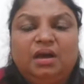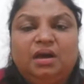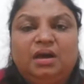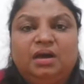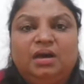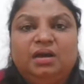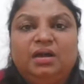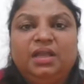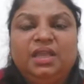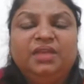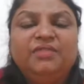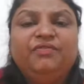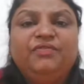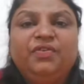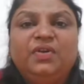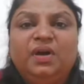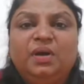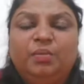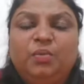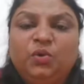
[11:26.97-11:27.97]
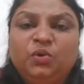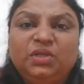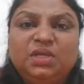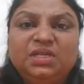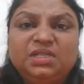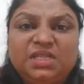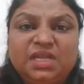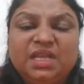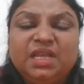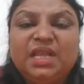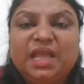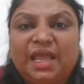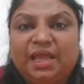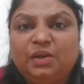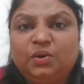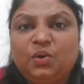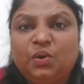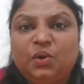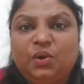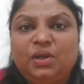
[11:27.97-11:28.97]
If both are taking
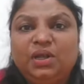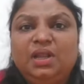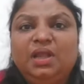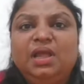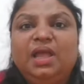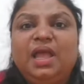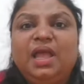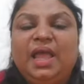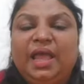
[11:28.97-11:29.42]
alcohol,